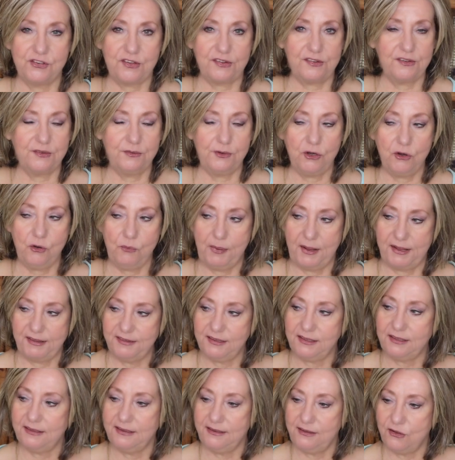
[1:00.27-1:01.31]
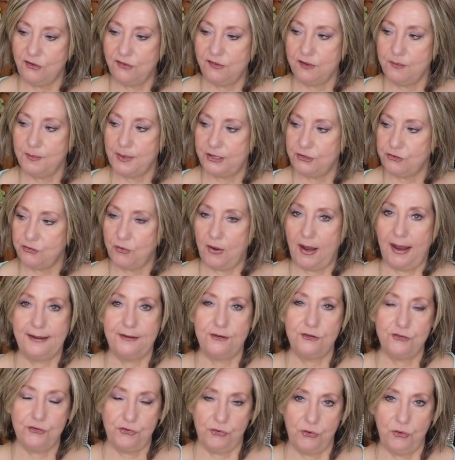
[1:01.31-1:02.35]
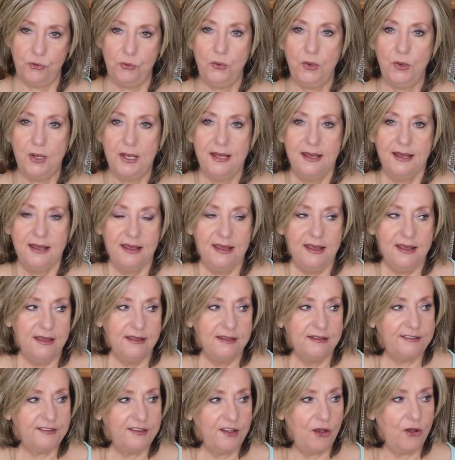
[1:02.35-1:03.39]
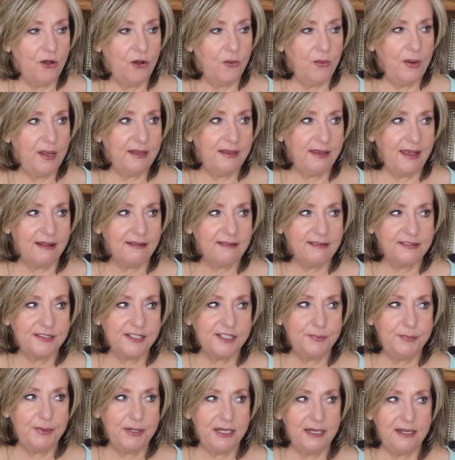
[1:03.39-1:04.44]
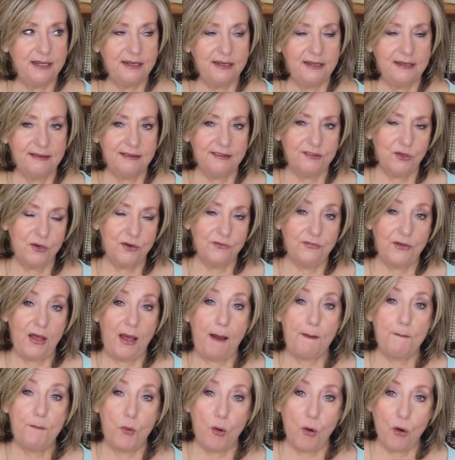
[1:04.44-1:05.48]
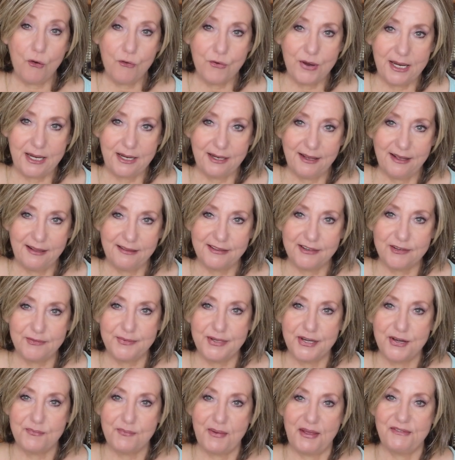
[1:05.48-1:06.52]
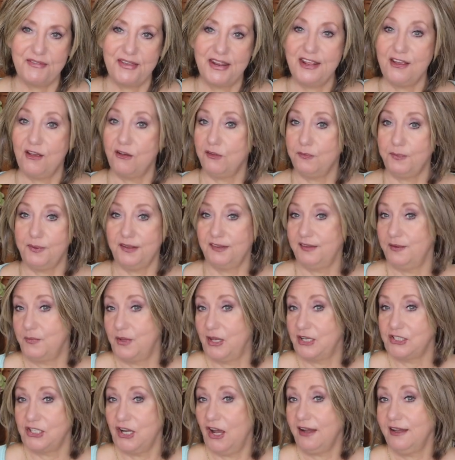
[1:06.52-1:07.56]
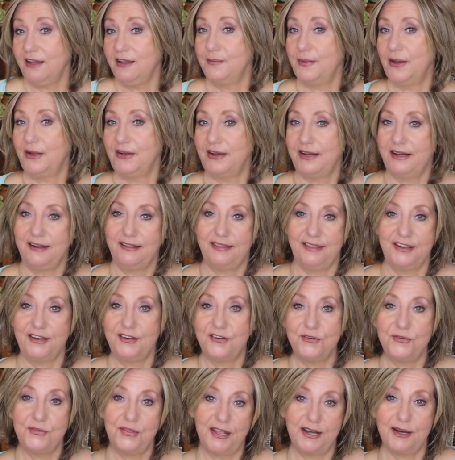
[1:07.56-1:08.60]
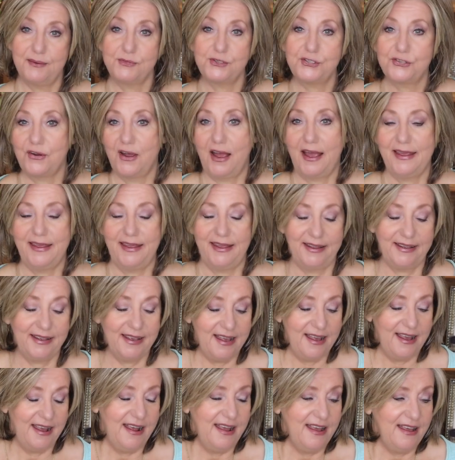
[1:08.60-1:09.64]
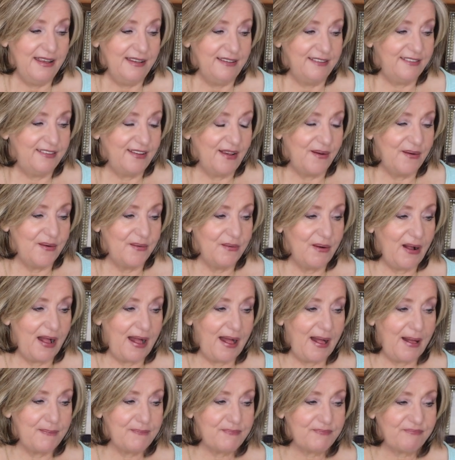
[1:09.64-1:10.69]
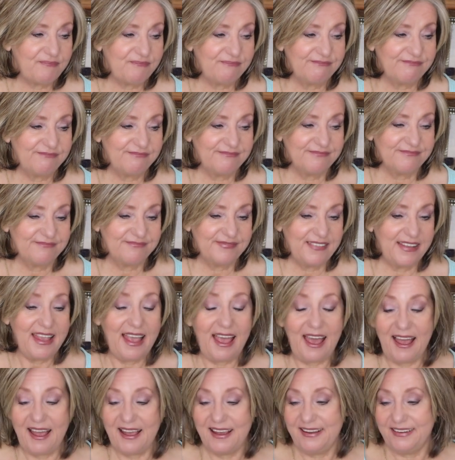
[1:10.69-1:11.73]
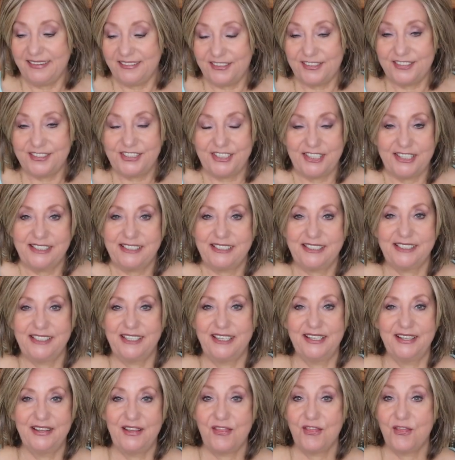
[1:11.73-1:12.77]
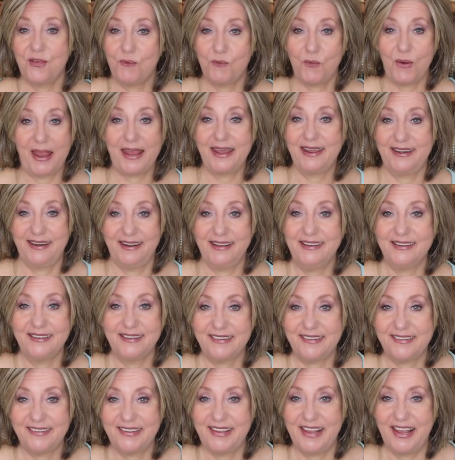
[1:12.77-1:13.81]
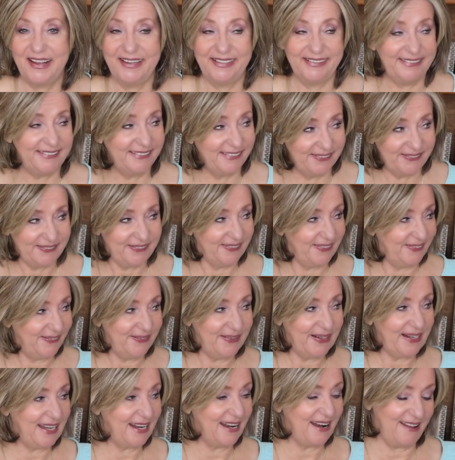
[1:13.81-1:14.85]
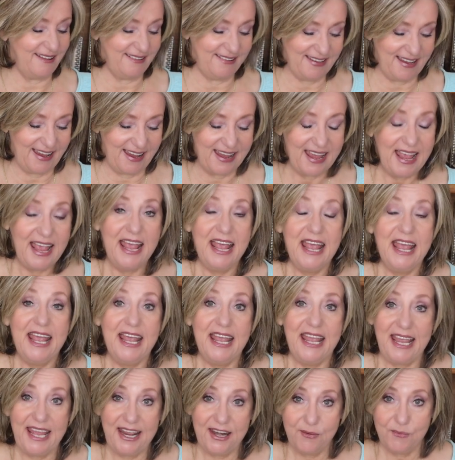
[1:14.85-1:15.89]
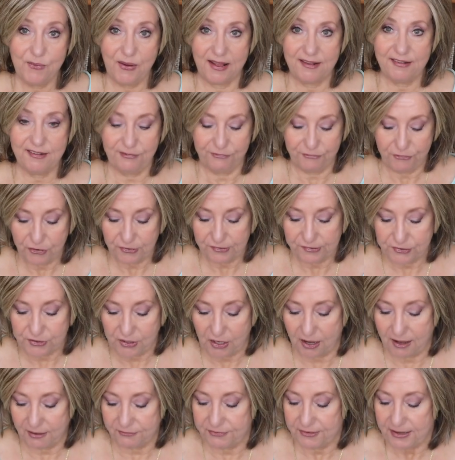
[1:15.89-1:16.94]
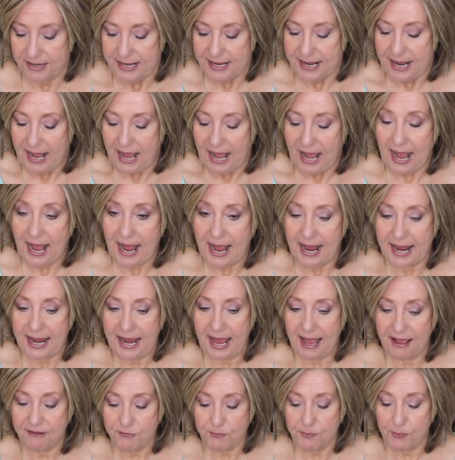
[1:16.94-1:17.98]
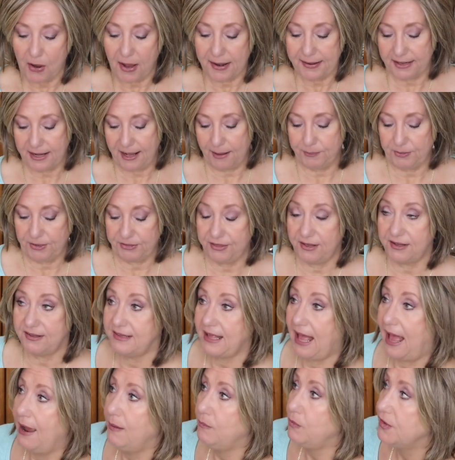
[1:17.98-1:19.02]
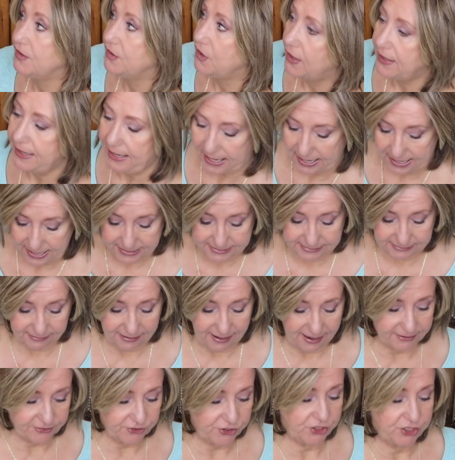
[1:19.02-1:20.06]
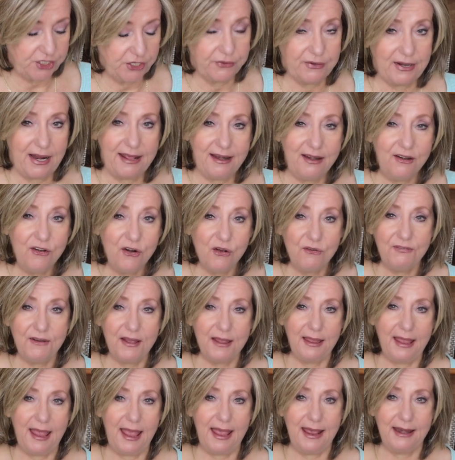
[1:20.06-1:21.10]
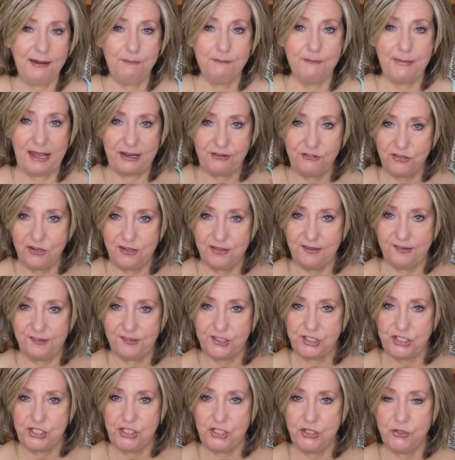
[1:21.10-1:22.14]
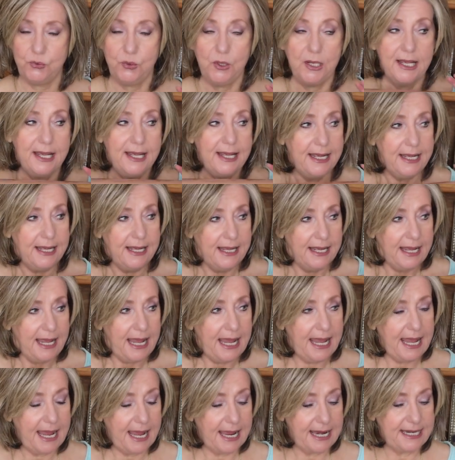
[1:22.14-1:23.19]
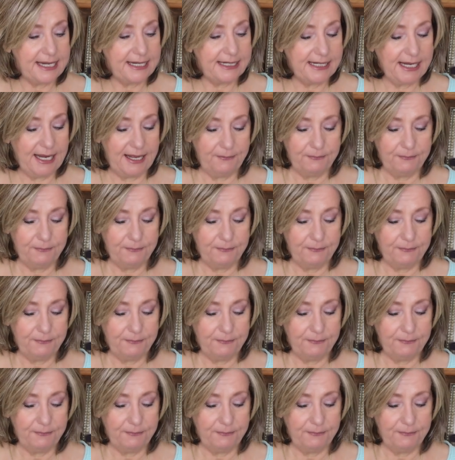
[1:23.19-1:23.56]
just, you know, basically using my tried and true. So it gets to be sort of boring a little bit in my videos because I'm not talking about anything new that I'm trying. So, um, yeah, it's just the way it is. But what can I say? Anyways, first off, I have bought a couple of things. I was on a hunt last year, and I don't know if I had mentioned this to you, and